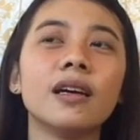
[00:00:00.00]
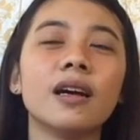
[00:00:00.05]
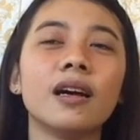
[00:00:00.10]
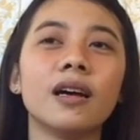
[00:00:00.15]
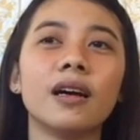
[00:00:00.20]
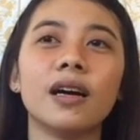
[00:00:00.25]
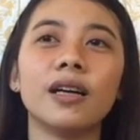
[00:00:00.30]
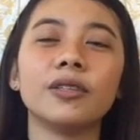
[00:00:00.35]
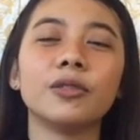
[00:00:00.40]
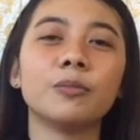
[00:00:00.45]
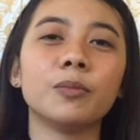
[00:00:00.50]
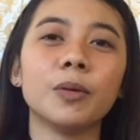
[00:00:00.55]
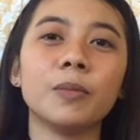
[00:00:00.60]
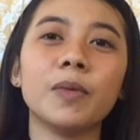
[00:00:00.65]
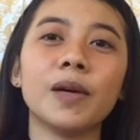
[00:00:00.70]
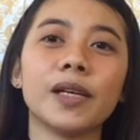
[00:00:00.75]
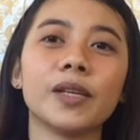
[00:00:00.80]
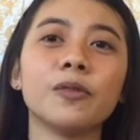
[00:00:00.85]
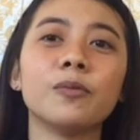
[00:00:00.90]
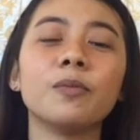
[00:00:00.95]
ano pa
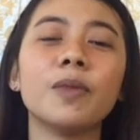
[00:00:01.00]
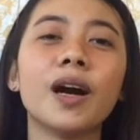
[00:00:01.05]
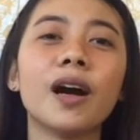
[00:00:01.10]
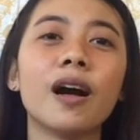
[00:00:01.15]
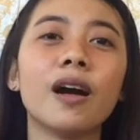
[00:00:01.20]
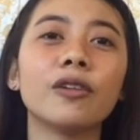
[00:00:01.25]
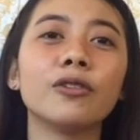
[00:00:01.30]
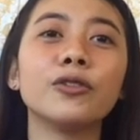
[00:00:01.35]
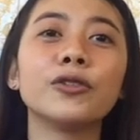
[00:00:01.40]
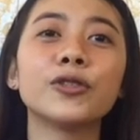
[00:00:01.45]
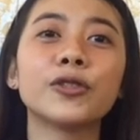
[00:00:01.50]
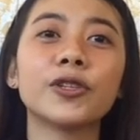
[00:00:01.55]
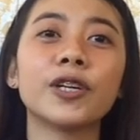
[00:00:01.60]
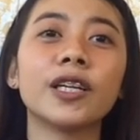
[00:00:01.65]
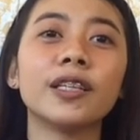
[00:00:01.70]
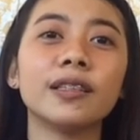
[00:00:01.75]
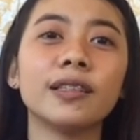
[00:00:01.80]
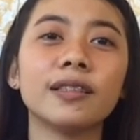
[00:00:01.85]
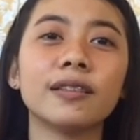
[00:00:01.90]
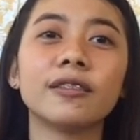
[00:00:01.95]
ba, yung mga
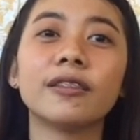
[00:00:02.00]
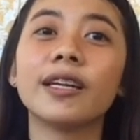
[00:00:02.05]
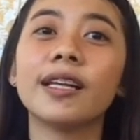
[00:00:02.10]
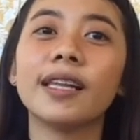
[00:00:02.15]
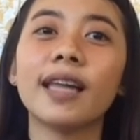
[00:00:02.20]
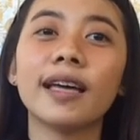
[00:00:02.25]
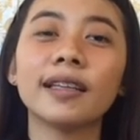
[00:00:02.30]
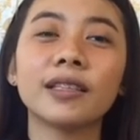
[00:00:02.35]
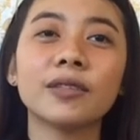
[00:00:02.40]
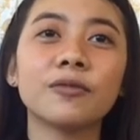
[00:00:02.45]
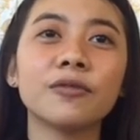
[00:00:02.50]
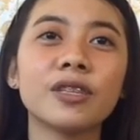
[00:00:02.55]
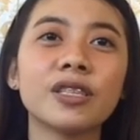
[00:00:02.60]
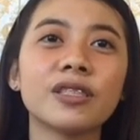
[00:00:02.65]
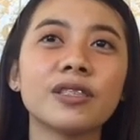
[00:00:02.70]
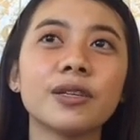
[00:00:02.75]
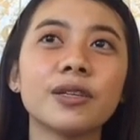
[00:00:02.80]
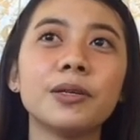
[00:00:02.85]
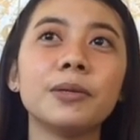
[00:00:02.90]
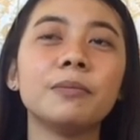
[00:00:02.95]
cultural
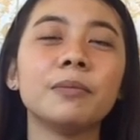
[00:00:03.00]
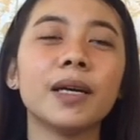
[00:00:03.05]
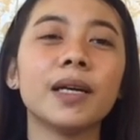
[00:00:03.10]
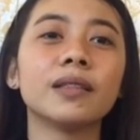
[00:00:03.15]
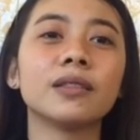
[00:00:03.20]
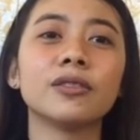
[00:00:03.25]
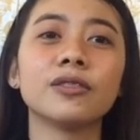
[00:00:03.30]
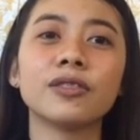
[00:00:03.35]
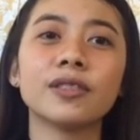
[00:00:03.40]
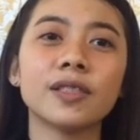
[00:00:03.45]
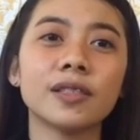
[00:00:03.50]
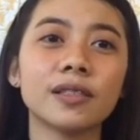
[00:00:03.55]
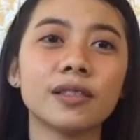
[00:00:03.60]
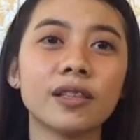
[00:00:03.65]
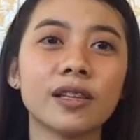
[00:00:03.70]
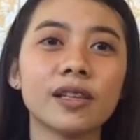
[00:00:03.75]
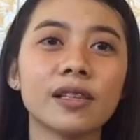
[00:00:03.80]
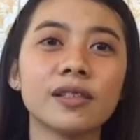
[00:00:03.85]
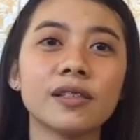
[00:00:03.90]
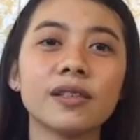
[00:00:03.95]
relativism,
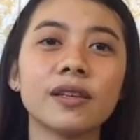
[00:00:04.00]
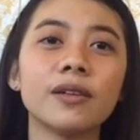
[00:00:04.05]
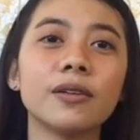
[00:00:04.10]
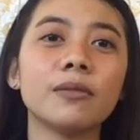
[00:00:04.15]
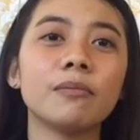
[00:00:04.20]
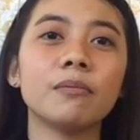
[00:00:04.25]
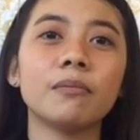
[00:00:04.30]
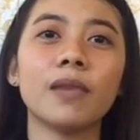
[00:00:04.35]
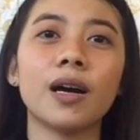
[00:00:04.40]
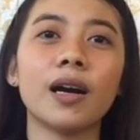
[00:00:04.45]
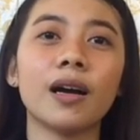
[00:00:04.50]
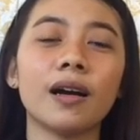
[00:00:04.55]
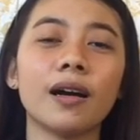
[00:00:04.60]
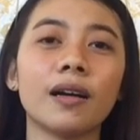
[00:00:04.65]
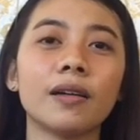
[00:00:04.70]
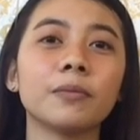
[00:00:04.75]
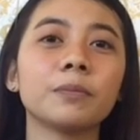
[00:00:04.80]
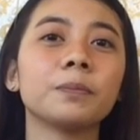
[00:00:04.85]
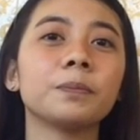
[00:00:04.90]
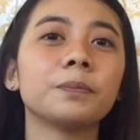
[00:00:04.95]
ethnocentrism,
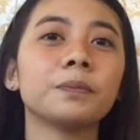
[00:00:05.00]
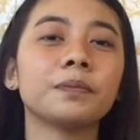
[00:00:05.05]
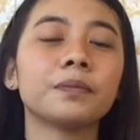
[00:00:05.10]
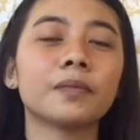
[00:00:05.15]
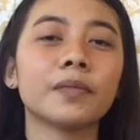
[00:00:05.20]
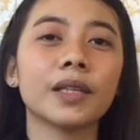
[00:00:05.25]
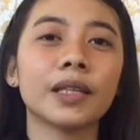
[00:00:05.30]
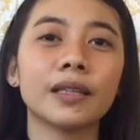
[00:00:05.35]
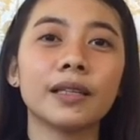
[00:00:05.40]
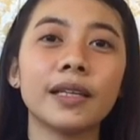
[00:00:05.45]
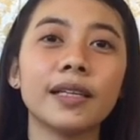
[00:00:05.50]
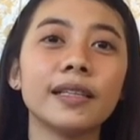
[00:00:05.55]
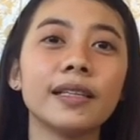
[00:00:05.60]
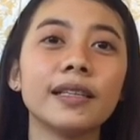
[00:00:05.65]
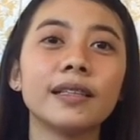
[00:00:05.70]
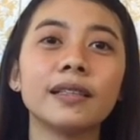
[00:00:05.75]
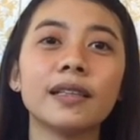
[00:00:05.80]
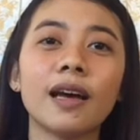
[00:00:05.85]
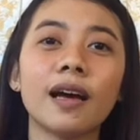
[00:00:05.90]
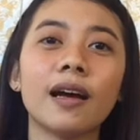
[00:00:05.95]
mga
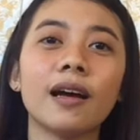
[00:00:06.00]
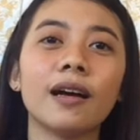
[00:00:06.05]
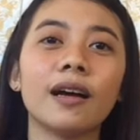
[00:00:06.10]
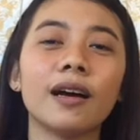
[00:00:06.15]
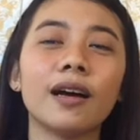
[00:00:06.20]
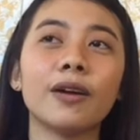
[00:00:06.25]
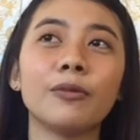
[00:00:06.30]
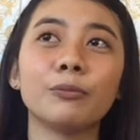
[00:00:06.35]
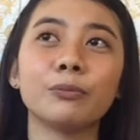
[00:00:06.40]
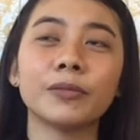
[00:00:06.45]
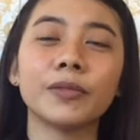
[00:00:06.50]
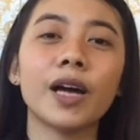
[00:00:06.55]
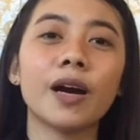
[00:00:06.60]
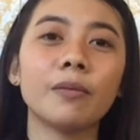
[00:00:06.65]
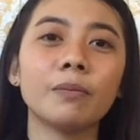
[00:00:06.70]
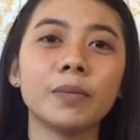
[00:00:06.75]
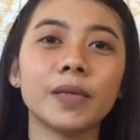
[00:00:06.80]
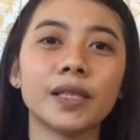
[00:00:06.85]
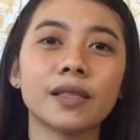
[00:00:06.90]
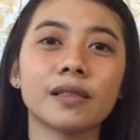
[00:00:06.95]
ganyan na
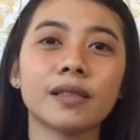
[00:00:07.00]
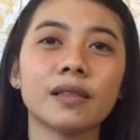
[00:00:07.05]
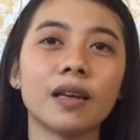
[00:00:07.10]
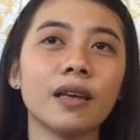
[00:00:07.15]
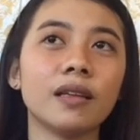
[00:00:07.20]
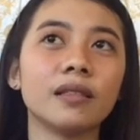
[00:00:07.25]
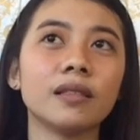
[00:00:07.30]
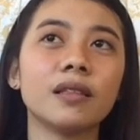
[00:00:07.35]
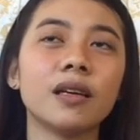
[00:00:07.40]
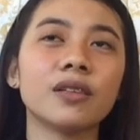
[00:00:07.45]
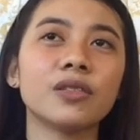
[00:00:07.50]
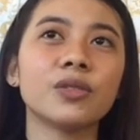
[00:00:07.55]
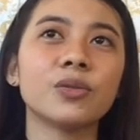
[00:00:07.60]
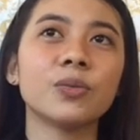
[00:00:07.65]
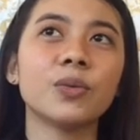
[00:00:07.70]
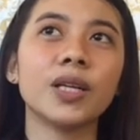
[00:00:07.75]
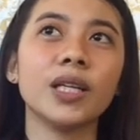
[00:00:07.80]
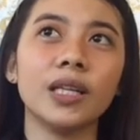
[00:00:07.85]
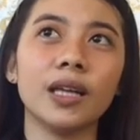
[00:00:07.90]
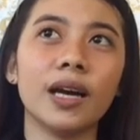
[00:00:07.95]
topics, and as
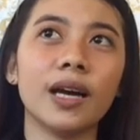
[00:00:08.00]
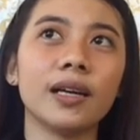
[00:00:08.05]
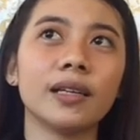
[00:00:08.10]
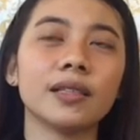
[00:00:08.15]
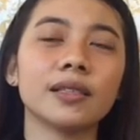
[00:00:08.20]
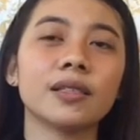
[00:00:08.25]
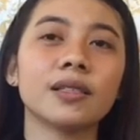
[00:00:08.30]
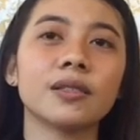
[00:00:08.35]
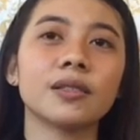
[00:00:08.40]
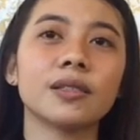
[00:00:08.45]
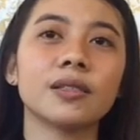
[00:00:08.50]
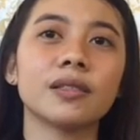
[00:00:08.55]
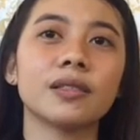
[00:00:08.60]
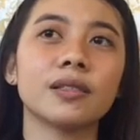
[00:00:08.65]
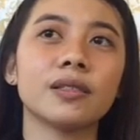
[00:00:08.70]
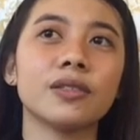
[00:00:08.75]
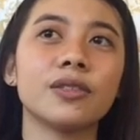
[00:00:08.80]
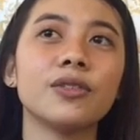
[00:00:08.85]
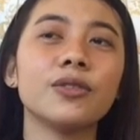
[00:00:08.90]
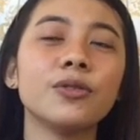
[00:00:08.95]
well as
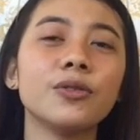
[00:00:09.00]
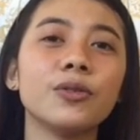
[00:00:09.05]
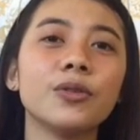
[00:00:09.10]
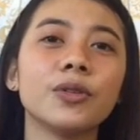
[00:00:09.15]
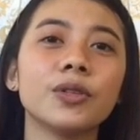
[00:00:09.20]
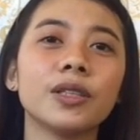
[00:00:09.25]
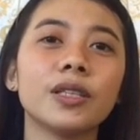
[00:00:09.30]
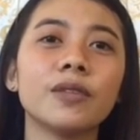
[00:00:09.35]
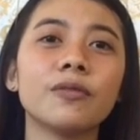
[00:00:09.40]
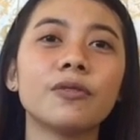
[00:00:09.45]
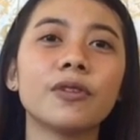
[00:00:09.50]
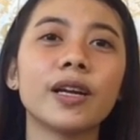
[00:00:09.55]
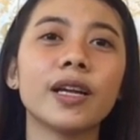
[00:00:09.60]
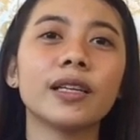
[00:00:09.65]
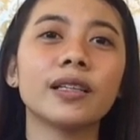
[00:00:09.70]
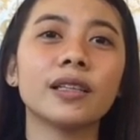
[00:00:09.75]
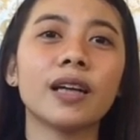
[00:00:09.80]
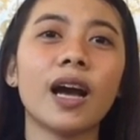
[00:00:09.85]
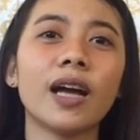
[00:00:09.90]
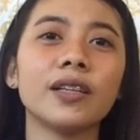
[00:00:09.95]
yung
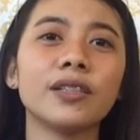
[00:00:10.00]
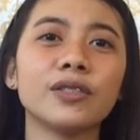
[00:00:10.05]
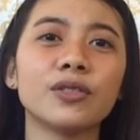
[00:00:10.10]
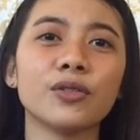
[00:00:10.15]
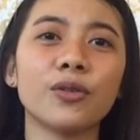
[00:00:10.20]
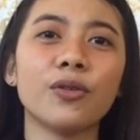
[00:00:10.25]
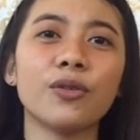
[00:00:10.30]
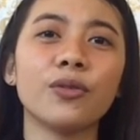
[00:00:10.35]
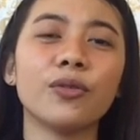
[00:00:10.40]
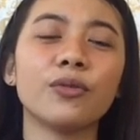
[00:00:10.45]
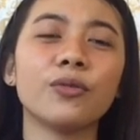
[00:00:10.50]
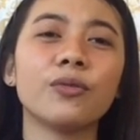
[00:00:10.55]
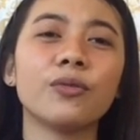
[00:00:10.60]
different kinds of